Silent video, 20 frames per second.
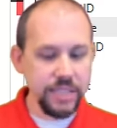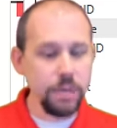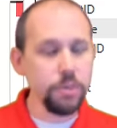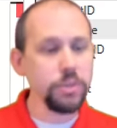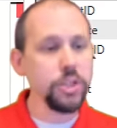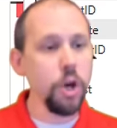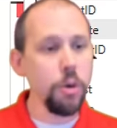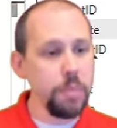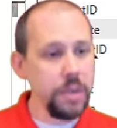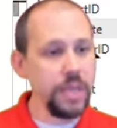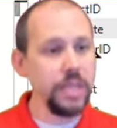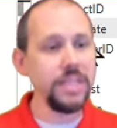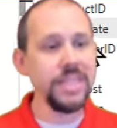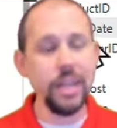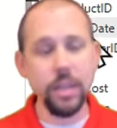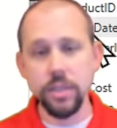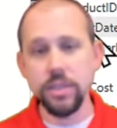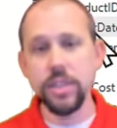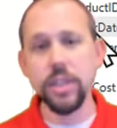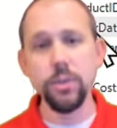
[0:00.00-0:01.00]
I was hoping
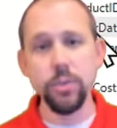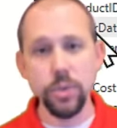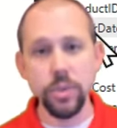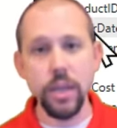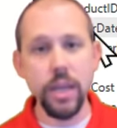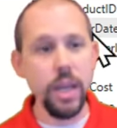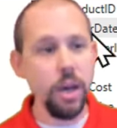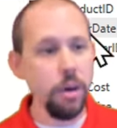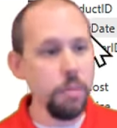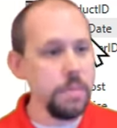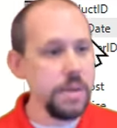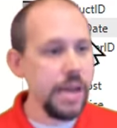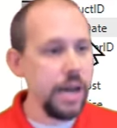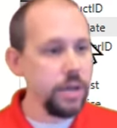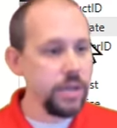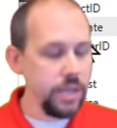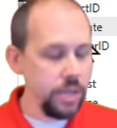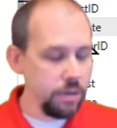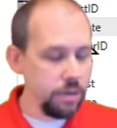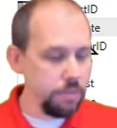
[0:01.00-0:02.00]
IntelliSense was gonna help me
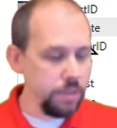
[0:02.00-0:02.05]
out here,